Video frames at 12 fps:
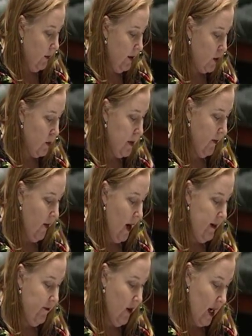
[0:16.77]
which will
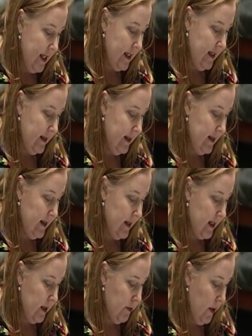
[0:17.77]
provide vital
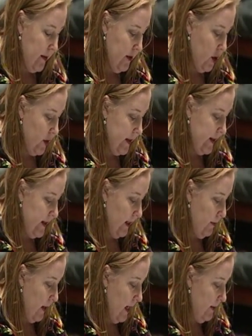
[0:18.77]
assistance to premature and
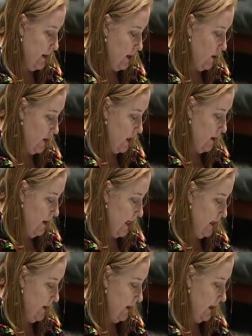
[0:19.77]
sick babies across the
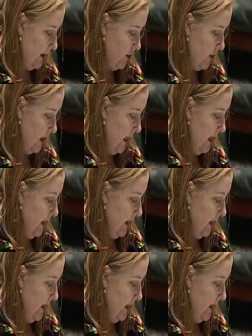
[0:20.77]
Maitland electorate.